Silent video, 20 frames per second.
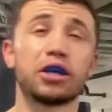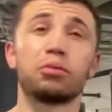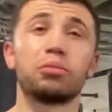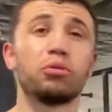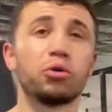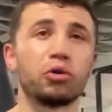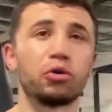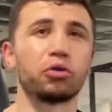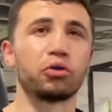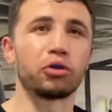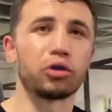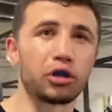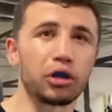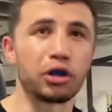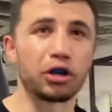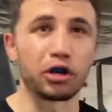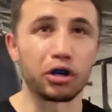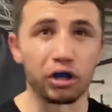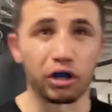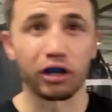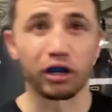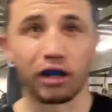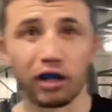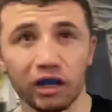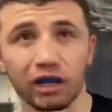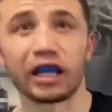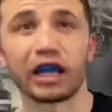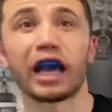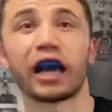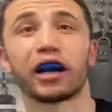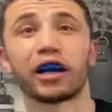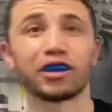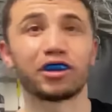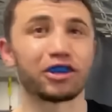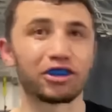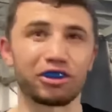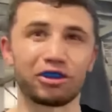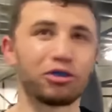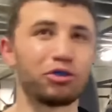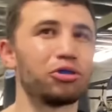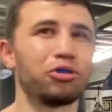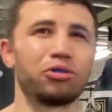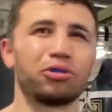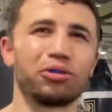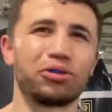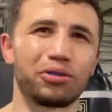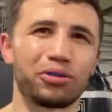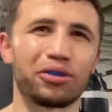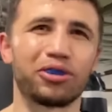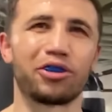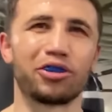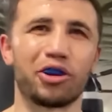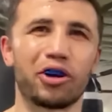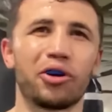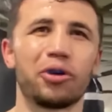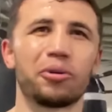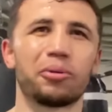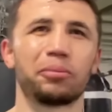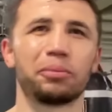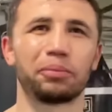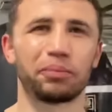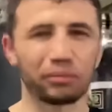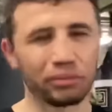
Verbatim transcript: He emphasized the importance of Madrimov's attributes,